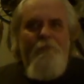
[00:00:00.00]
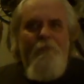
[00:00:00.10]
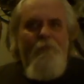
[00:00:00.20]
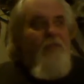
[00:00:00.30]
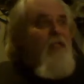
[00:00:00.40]

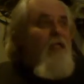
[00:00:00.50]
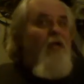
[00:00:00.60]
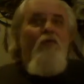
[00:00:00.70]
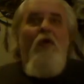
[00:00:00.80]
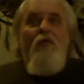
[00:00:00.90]
But they
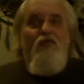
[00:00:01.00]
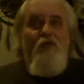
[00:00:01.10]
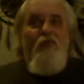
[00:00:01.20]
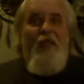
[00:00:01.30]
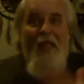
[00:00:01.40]
got their own
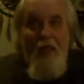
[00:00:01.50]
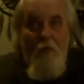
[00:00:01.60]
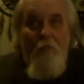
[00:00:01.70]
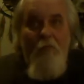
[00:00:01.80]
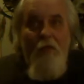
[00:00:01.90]
truth in
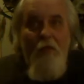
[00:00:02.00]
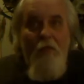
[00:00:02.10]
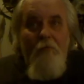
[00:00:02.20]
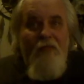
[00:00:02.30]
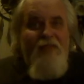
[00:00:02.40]
them.
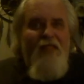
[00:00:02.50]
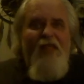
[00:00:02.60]
But see,